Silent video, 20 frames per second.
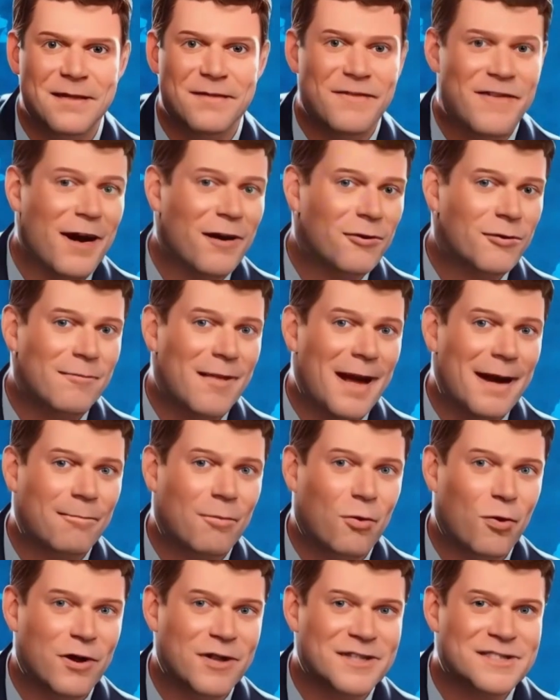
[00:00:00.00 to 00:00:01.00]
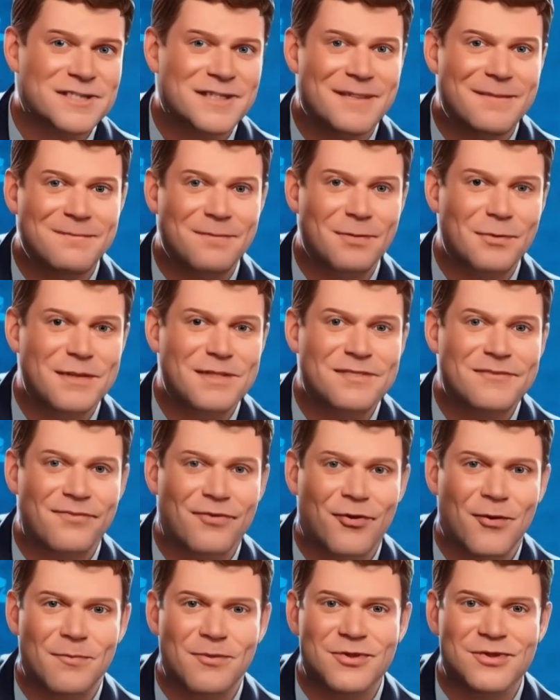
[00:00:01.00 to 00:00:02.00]
The founder, Matt Morris, built this
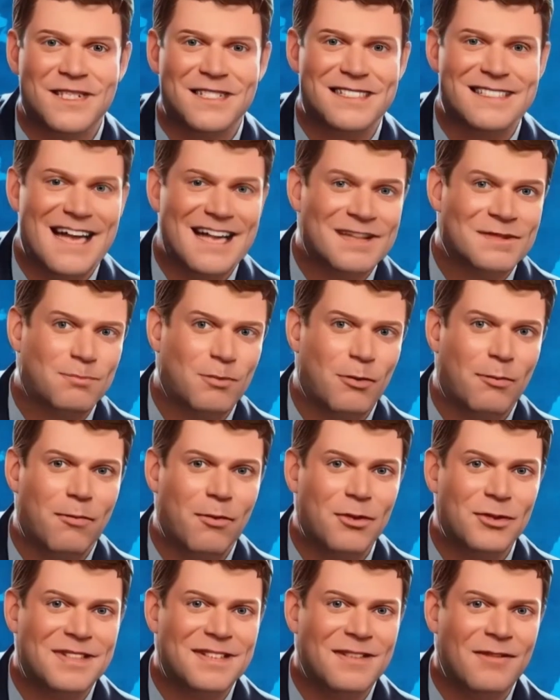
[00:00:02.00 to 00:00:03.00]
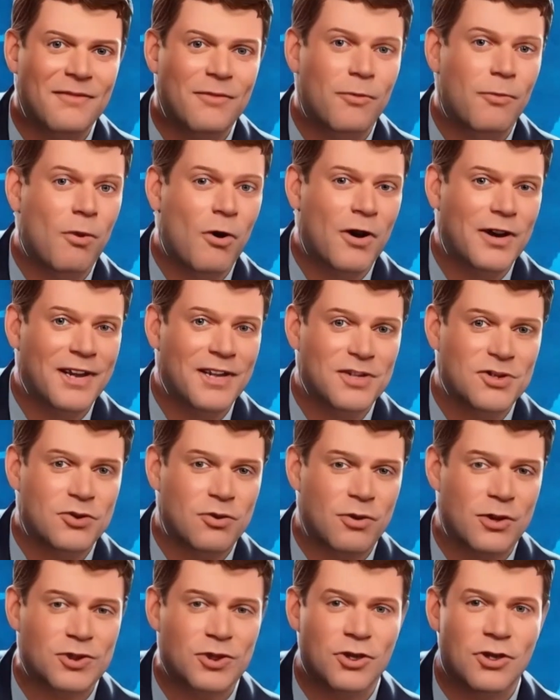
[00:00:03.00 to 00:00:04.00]
firm using a textbook multi-level marketing
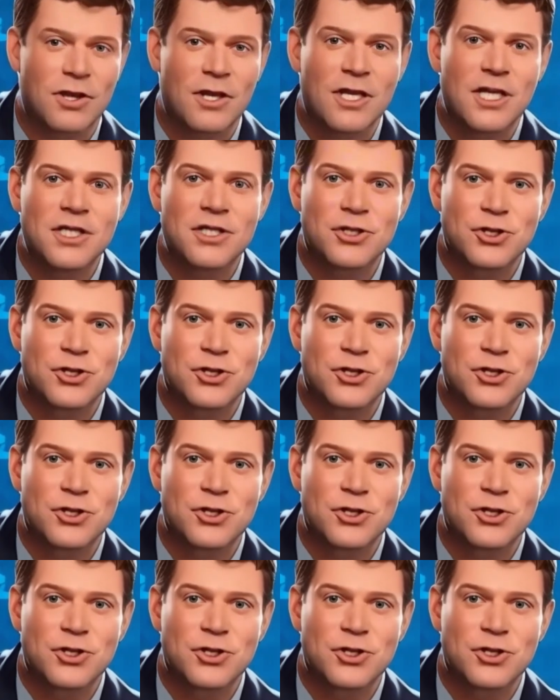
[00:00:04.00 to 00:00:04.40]
structure